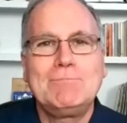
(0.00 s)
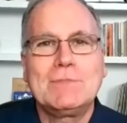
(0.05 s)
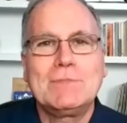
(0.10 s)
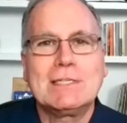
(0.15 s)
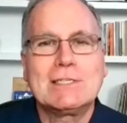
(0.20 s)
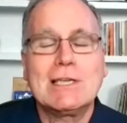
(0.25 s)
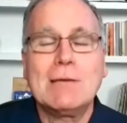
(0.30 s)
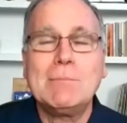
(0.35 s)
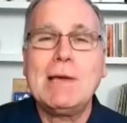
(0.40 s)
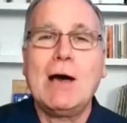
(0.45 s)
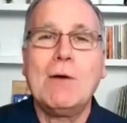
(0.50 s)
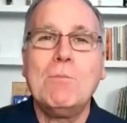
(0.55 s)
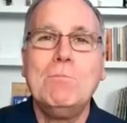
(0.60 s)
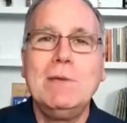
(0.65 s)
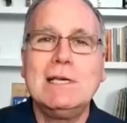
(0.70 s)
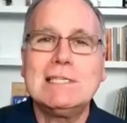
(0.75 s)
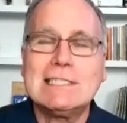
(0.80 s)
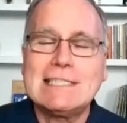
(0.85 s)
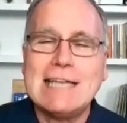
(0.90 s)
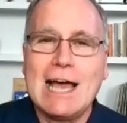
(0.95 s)
somehow
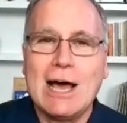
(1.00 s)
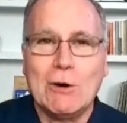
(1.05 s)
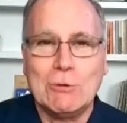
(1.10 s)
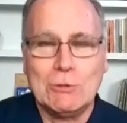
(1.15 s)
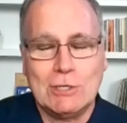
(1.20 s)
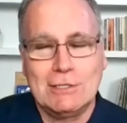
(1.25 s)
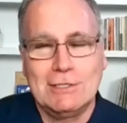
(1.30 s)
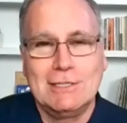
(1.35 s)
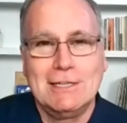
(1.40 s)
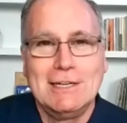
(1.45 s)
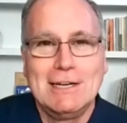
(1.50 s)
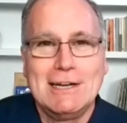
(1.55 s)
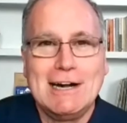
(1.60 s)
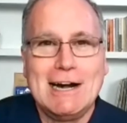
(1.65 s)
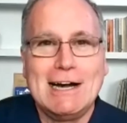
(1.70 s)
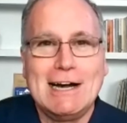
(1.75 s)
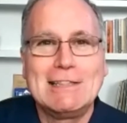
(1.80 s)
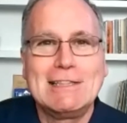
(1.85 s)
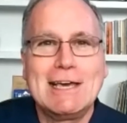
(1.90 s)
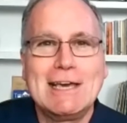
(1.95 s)
missed out
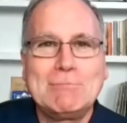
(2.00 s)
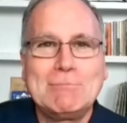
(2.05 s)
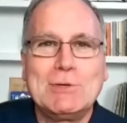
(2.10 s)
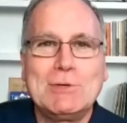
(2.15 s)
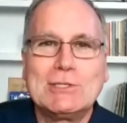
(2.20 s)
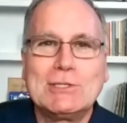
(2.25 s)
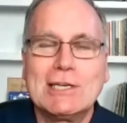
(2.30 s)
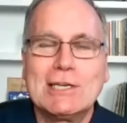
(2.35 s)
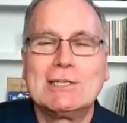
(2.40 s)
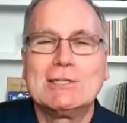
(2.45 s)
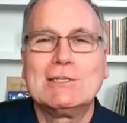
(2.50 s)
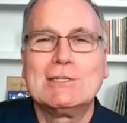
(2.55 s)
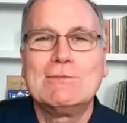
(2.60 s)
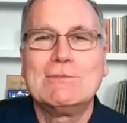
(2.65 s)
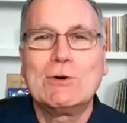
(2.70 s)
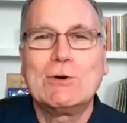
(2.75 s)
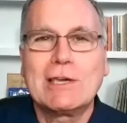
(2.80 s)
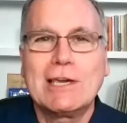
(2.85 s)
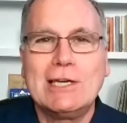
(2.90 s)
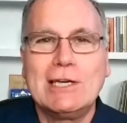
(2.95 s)
on that particular
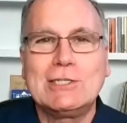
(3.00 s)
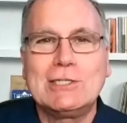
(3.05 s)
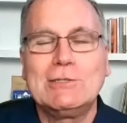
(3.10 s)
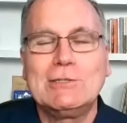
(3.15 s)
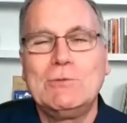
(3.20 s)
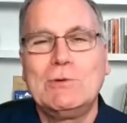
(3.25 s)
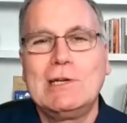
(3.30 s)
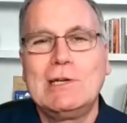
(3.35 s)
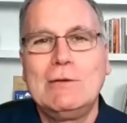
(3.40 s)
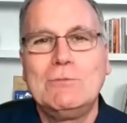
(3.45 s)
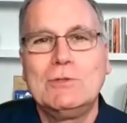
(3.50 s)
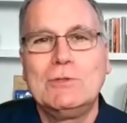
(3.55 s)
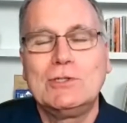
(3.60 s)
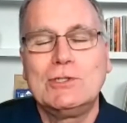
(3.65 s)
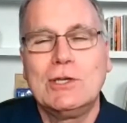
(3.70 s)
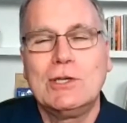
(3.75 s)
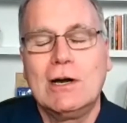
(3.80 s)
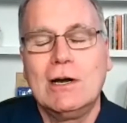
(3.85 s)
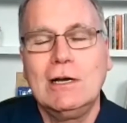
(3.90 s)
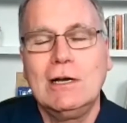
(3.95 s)
vocation when he was
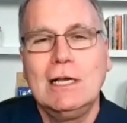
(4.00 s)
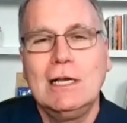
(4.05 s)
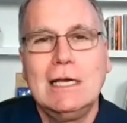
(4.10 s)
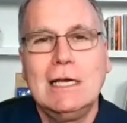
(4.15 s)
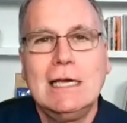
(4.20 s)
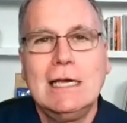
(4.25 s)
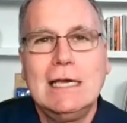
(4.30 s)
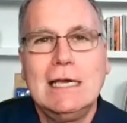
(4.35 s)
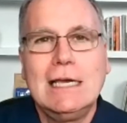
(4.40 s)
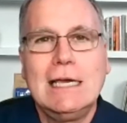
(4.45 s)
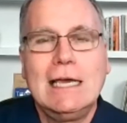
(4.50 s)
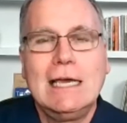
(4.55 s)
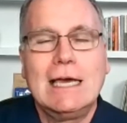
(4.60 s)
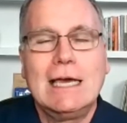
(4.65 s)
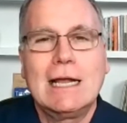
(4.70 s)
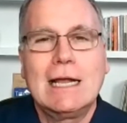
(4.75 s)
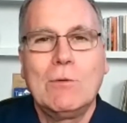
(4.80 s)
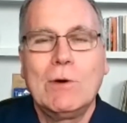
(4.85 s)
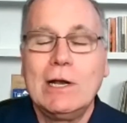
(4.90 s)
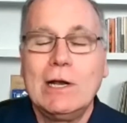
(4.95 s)
young. And
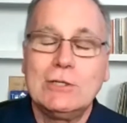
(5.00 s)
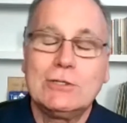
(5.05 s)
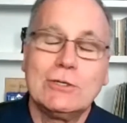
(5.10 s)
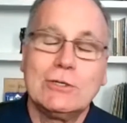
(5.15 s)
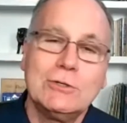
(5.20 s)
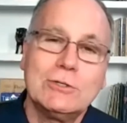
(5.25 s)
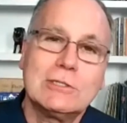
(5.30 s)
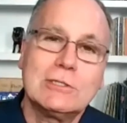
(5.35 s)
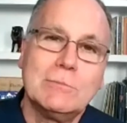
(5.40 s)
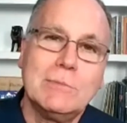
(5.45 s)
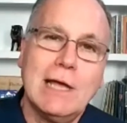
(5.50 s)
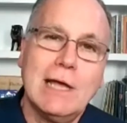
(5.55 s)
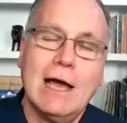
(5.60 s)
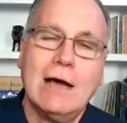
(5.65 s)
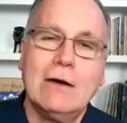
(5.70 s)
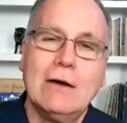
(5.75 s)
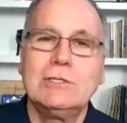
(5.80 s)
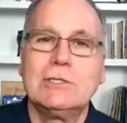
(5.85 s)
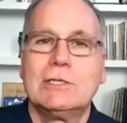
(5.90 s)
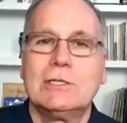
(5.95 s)
I want to introduce him
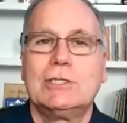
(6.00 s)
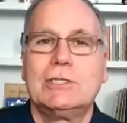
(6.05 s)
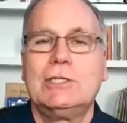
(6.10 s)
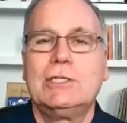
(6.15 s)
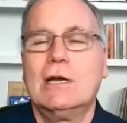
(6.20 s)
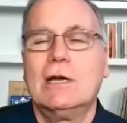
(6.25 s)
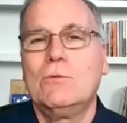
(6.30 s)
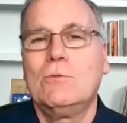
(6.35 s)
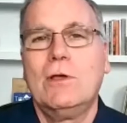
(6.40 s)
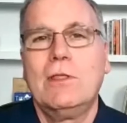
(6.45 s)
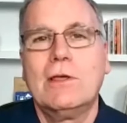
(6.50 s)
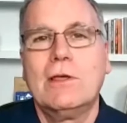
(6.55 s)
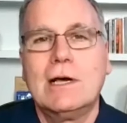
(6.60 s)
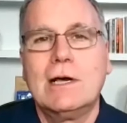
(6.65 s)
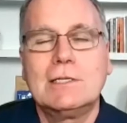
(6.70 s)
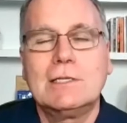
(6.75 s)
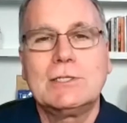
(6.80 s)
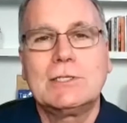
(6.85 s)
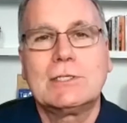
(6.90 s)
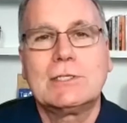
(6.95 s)
now. He's going to share with
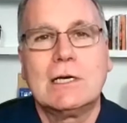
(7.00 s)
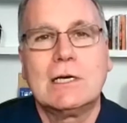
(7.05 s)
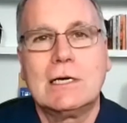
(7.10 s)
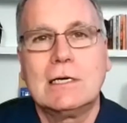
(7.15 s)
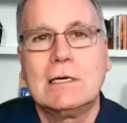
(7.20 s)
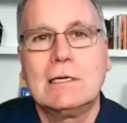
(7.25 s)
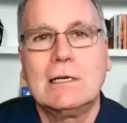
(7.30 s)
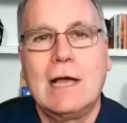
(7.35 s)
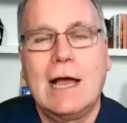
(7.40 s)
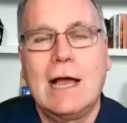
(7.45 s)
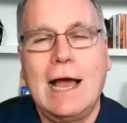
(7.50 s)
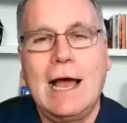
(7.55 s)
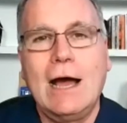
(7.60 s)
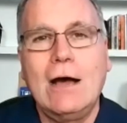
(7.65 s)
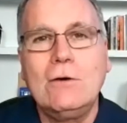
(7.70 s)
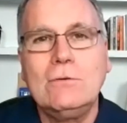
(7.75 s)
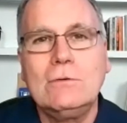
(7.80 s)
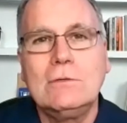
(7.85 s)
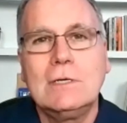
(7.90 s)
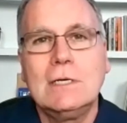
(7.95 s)
us
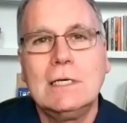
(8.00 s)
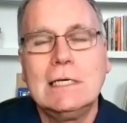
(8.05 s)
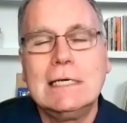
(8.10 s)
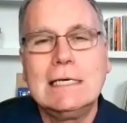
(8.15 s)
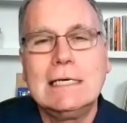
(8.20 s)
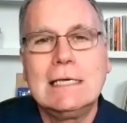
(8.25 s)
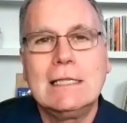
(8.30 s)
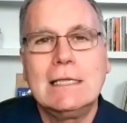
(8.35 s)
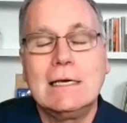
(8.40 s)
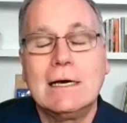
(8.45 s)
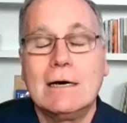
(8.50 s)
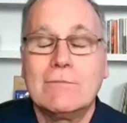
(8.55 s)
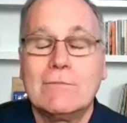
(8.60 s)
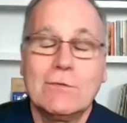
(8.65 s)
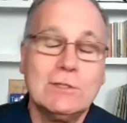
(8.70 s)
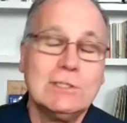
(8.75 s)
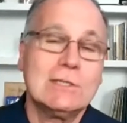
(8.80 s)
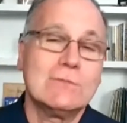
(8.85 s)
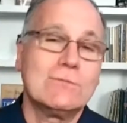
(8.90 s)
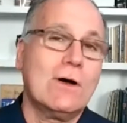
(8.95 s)
how,
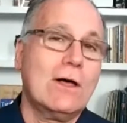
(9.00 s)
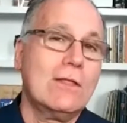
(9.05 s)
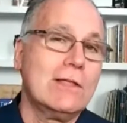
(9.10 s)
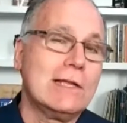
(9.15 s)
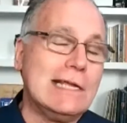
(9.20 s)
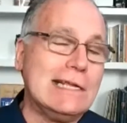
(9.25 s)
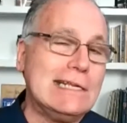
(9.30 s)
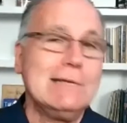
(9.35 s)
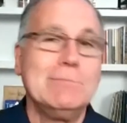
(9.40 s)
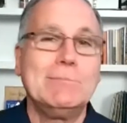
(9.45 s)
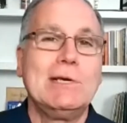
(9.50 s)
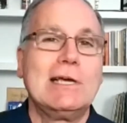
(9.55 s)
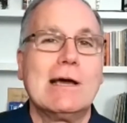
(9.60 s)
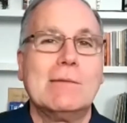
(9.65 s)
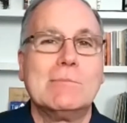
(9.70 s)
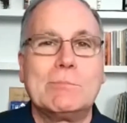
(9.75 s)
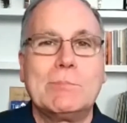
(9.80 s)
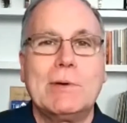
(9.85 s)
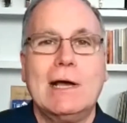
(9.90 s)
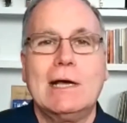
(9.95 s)
first of all, that he didn't
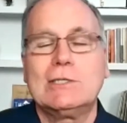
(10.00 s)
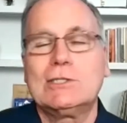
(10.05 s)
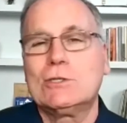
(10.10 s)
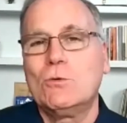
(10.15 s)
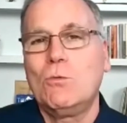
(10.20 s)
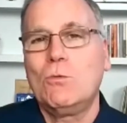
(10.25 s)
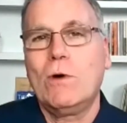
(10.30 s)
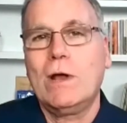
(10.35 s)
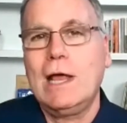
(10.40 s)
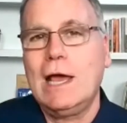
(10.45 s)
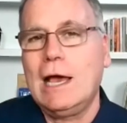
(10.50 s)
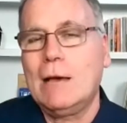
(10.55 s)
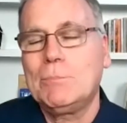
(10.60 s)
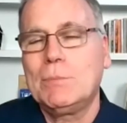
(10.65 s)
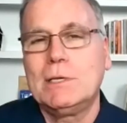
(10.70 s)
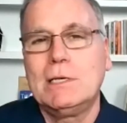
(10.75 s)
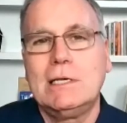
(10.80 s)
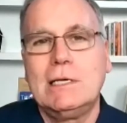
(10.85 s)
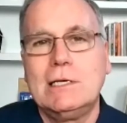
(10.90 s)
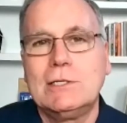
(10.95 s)
become a pastor, what happened,